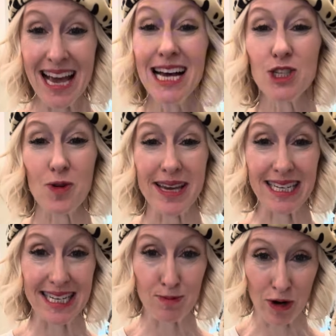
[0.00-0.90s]
So I get
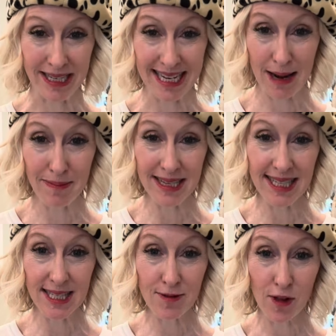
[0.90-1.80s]
to bring 10
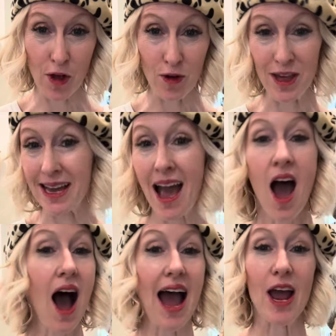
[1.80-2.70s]
pieces of clothing.
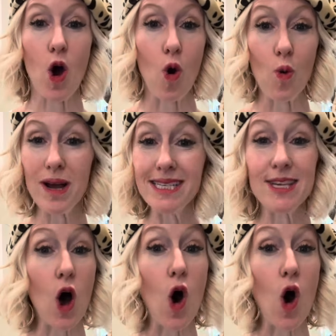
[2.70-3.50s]
I always,